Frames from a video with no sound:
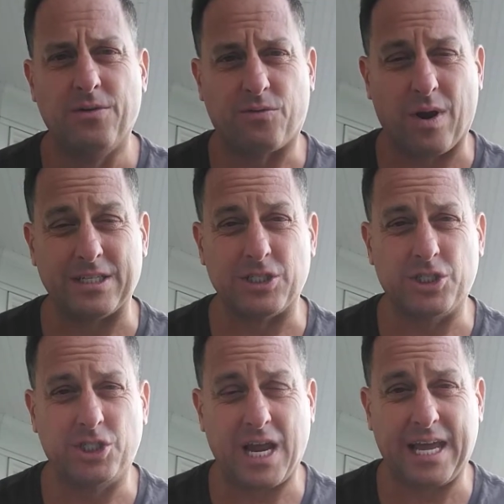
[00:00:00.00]
Friends,
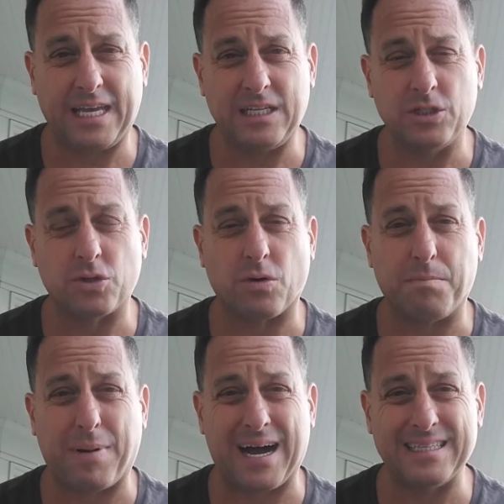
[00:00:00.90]
chains or
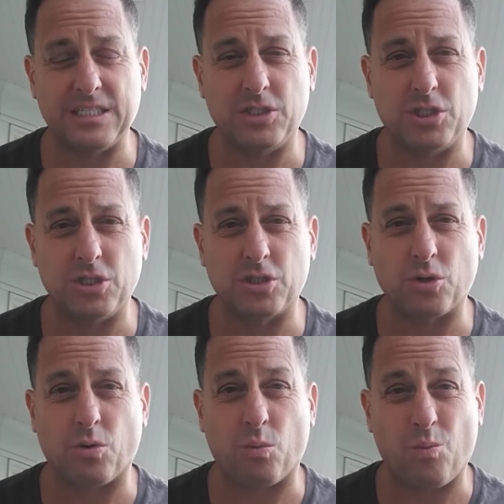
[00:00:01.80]
bondages
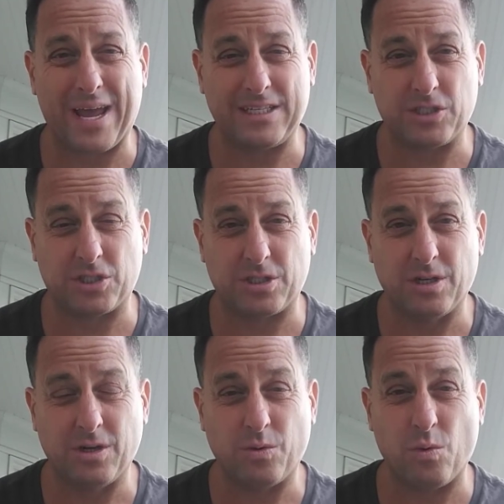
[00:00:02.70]
or weights
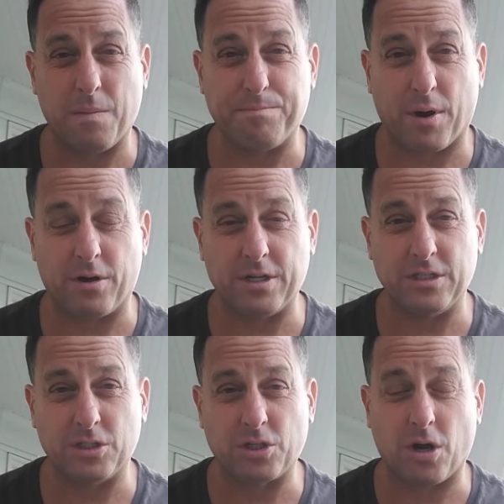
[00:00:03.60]
or
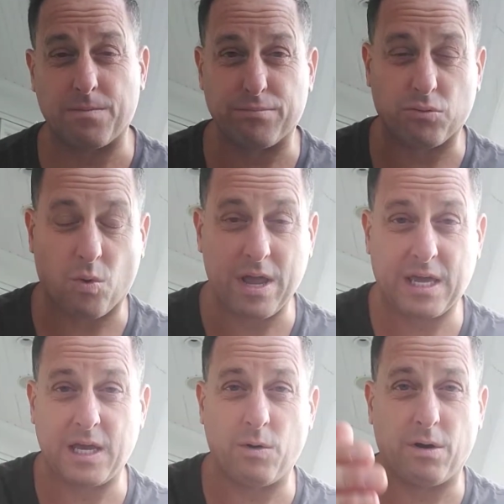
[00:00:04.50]
burdens are
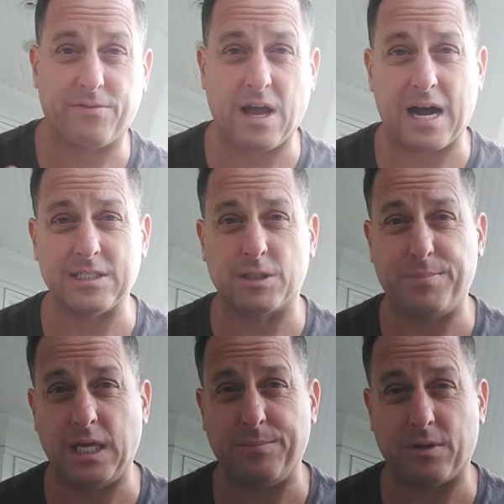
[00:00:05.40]
breaking off God's
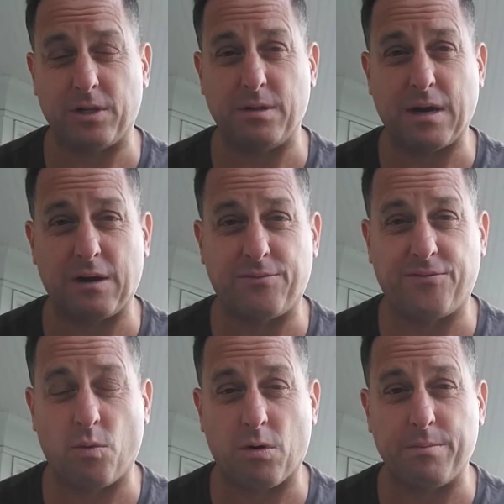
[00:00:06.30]
people in about
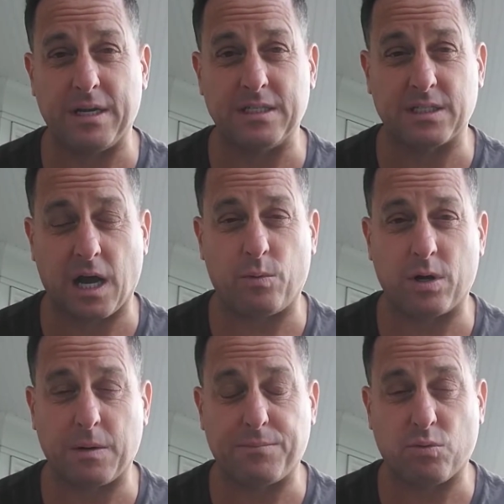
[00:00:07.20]
4 minutes. I
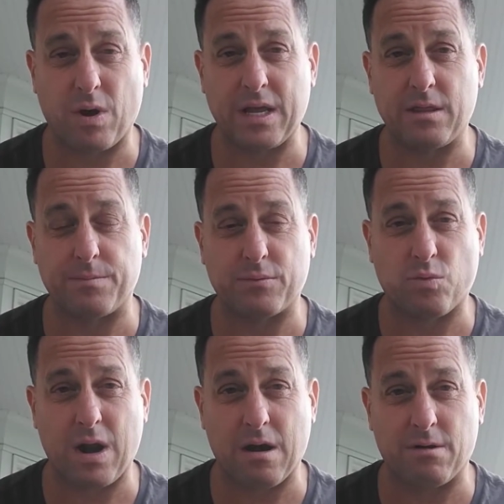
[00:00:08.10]
want to pray the
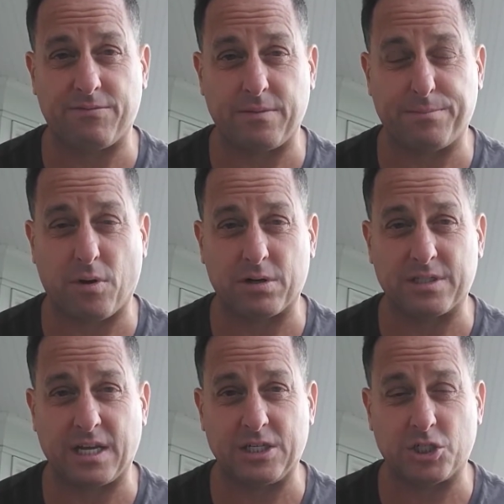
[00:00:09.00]
prayer of
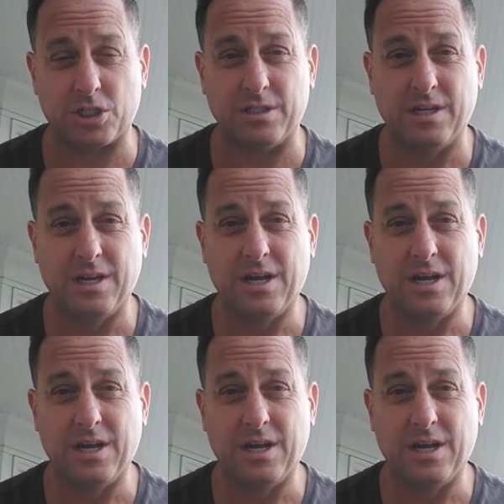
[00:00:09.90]
impartation